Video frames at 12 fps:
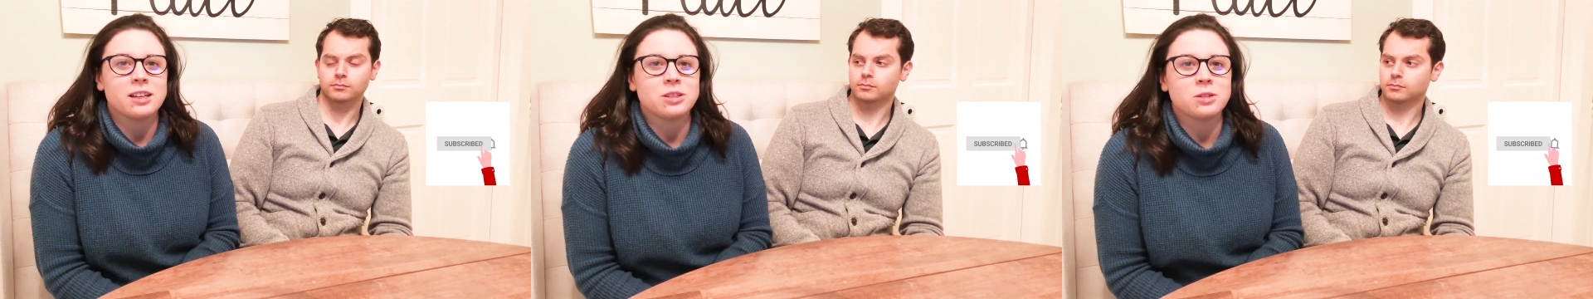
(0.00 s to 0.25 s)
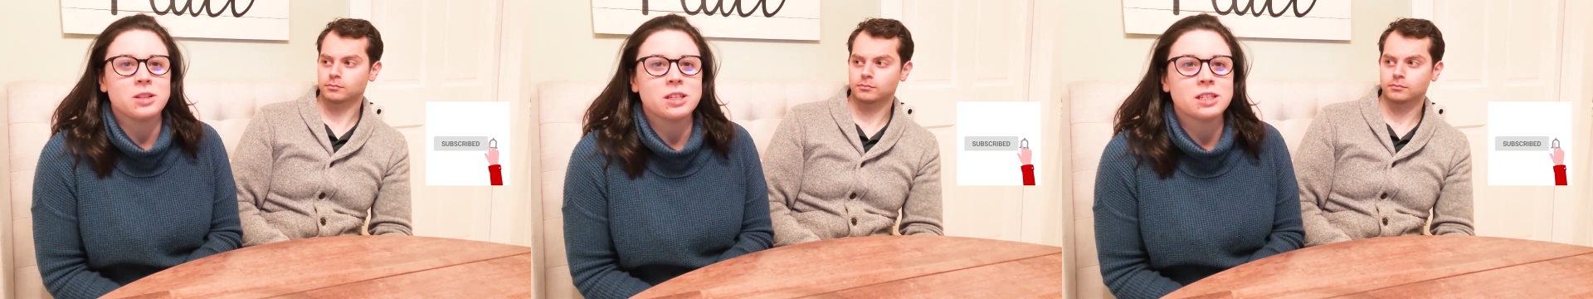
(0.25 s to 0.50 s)

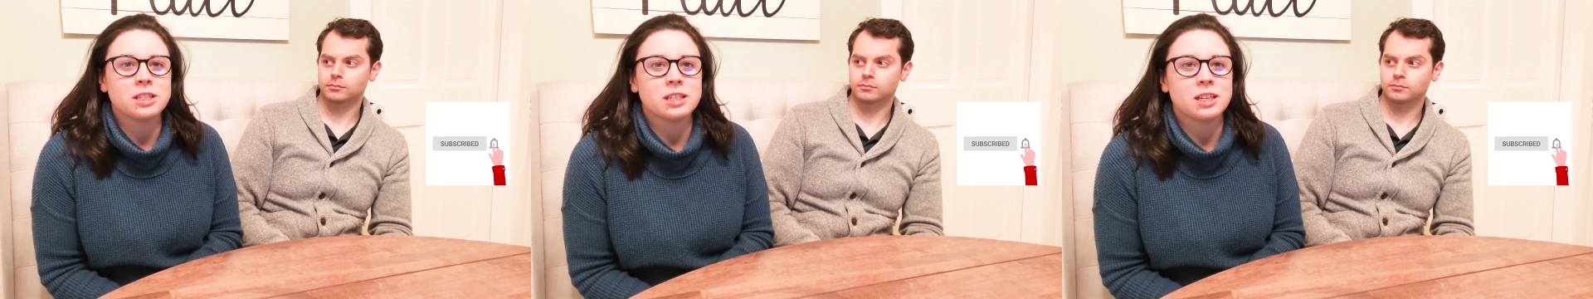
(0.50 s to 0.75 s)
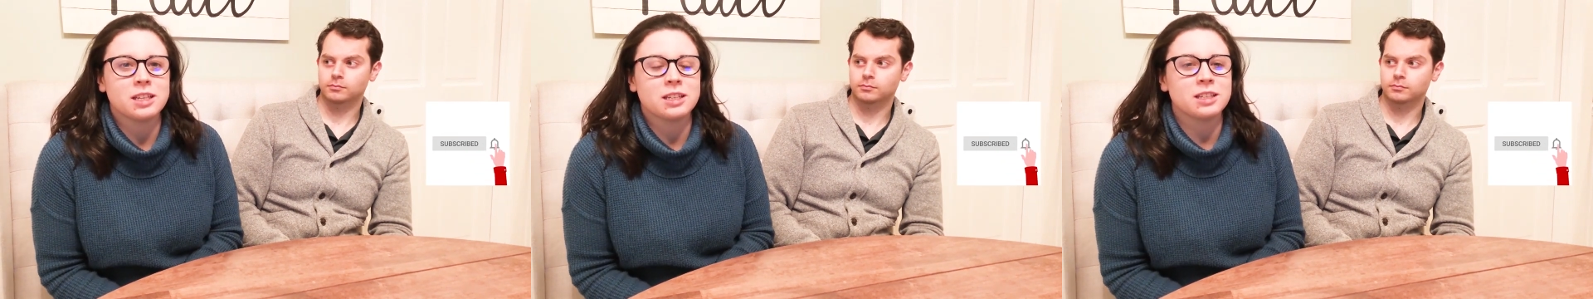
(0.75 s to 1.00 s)
Speaker 1: So this
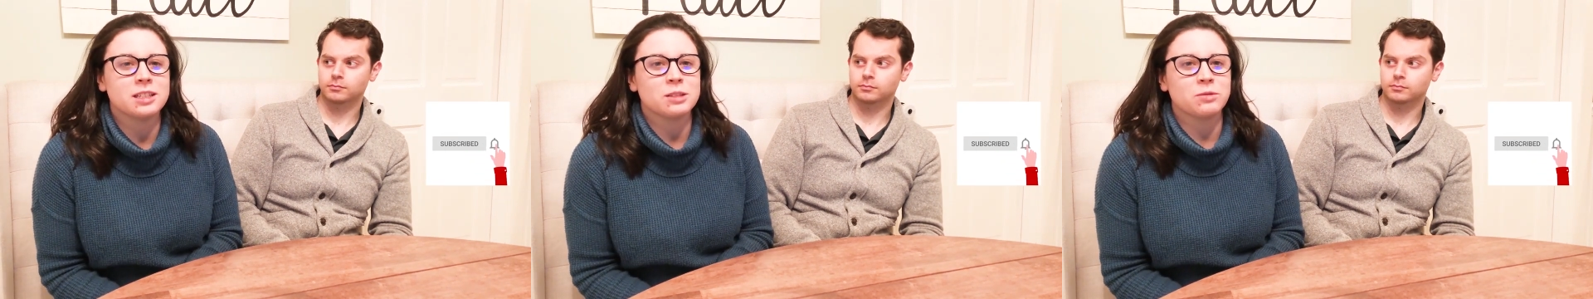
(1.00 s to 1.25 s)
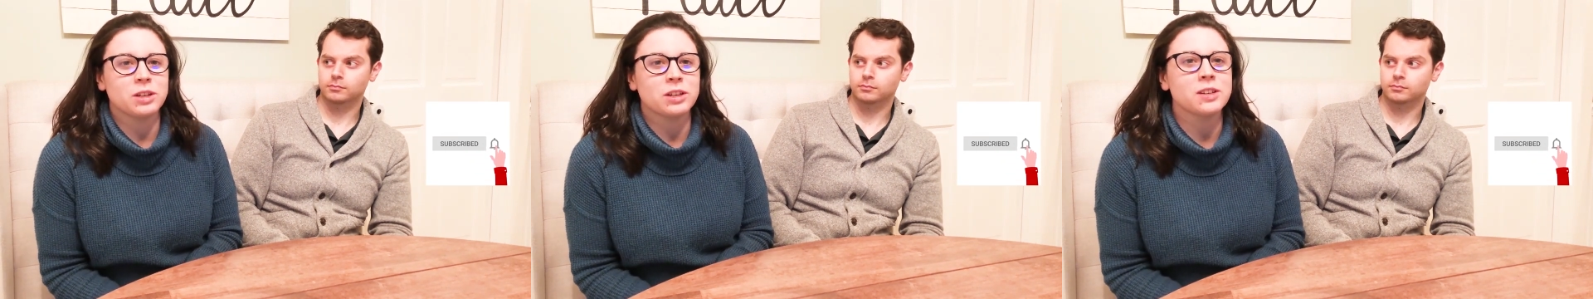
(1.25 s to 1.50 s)

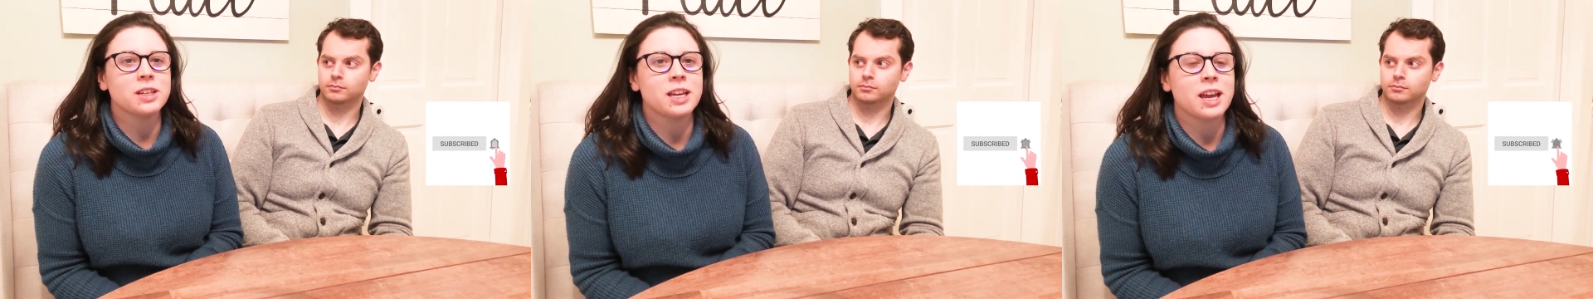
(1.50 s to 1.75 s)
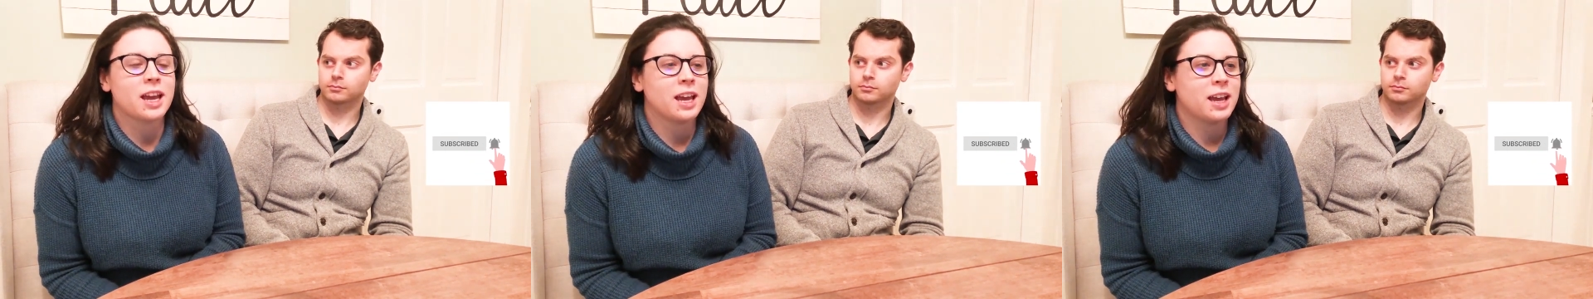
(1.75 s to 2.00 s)
is
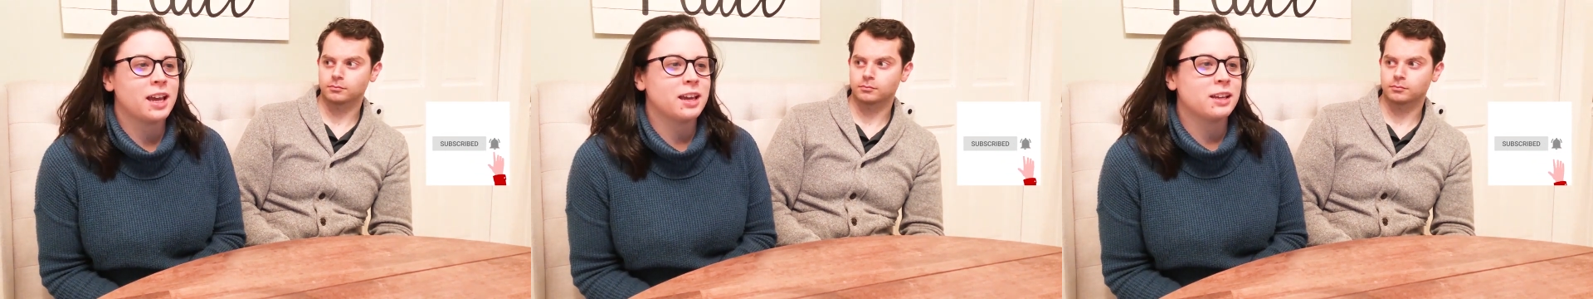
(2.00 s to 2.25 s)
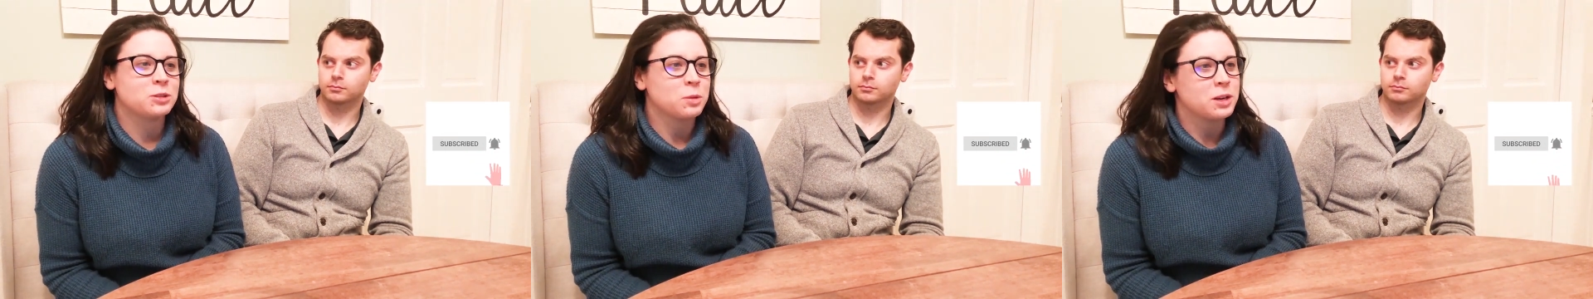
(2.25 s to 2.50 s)
really
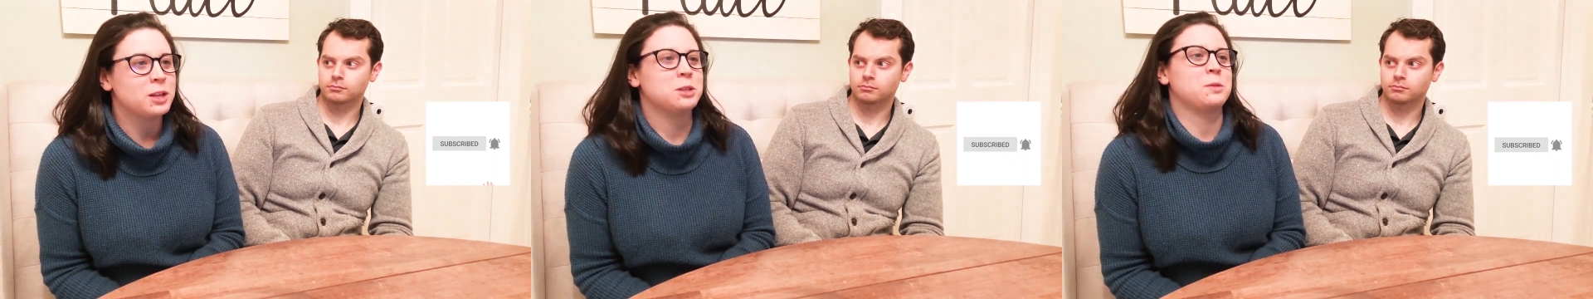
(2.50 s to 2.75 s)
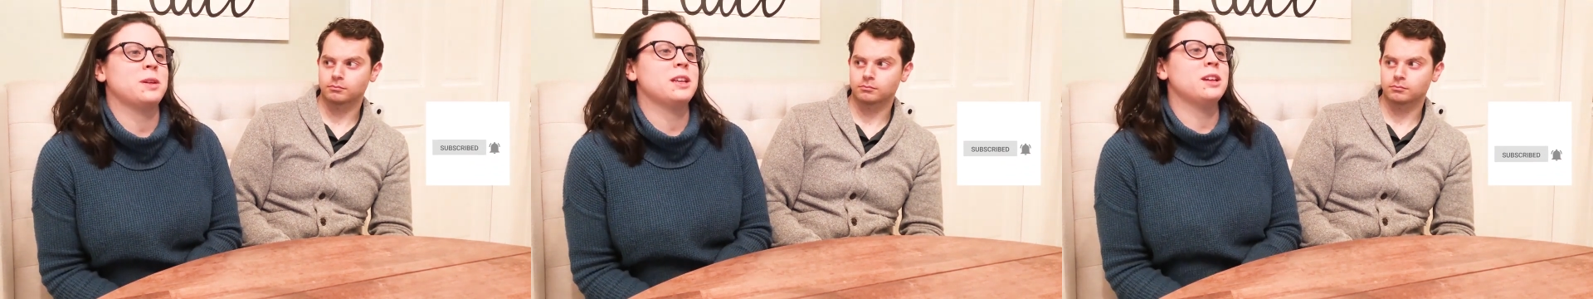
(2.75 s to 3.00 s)
a
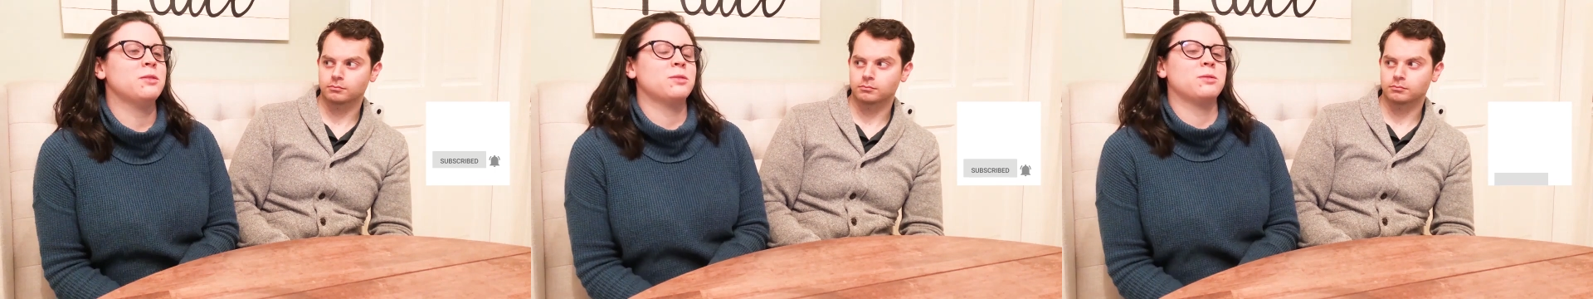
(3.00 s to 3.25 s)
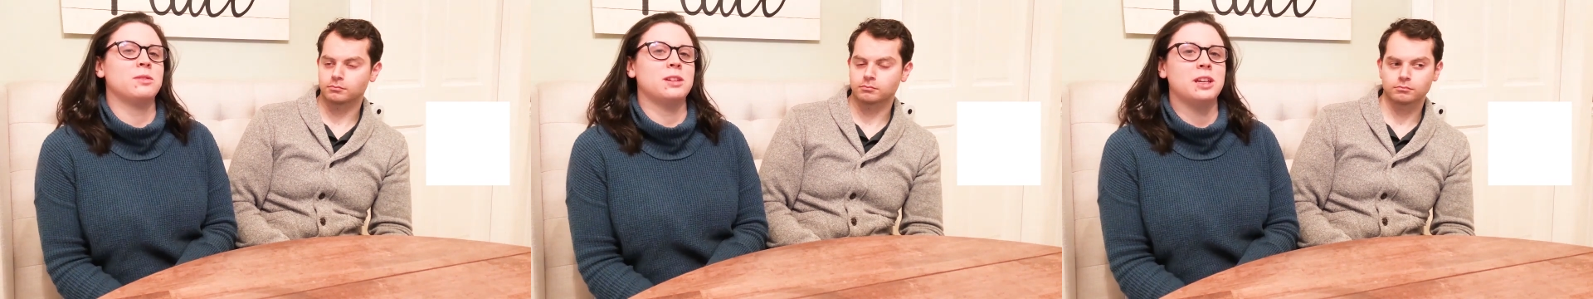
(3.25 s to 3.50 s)
2020
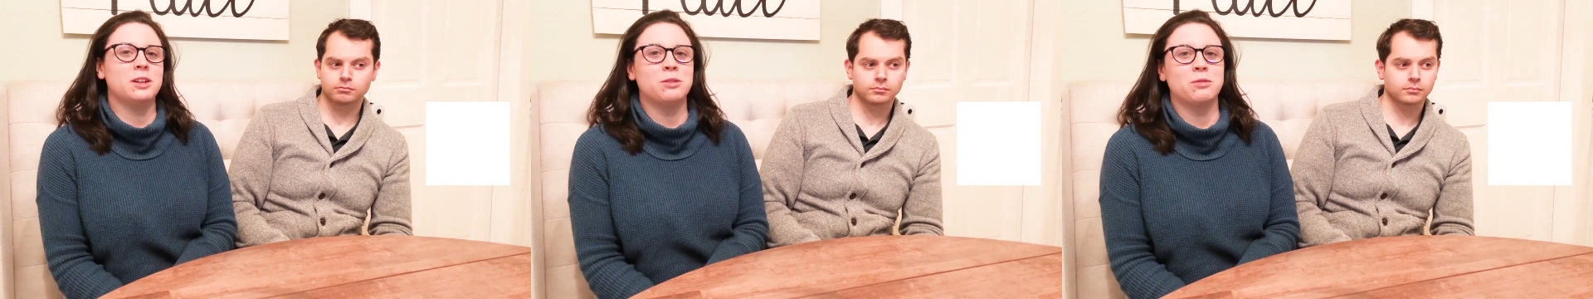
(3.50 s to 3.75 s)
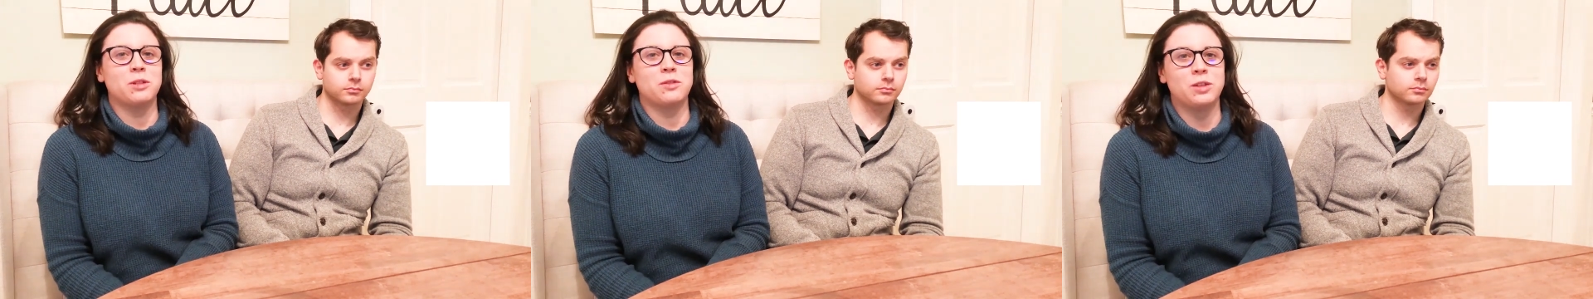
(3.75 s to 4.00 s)
year
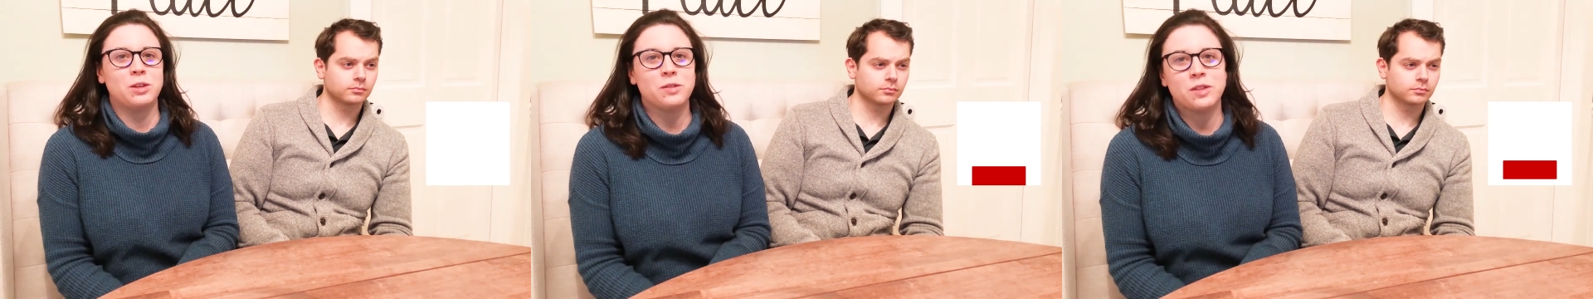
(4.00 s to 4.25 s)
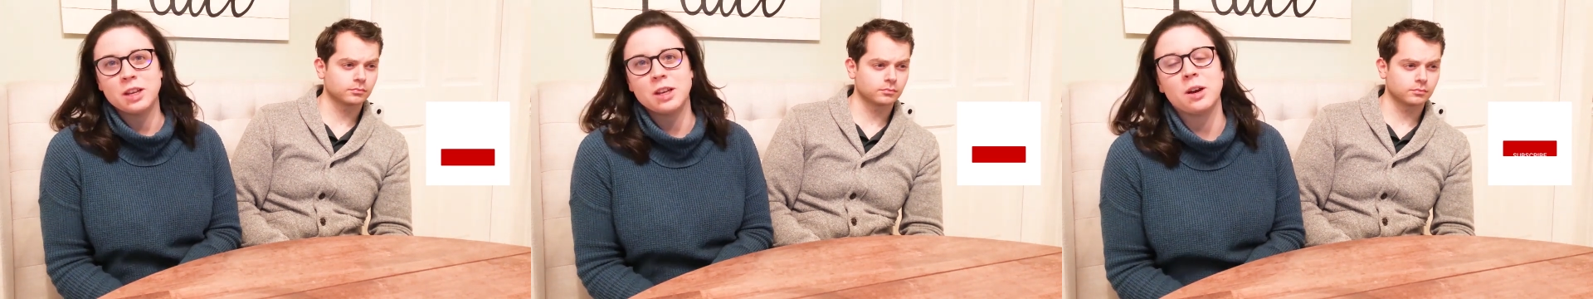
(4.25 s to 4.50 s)
in review
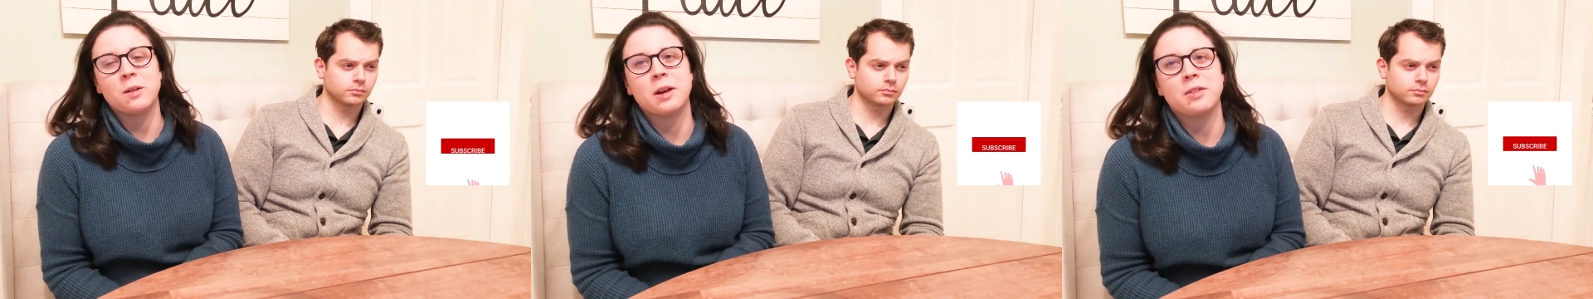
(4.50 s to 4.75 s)
video,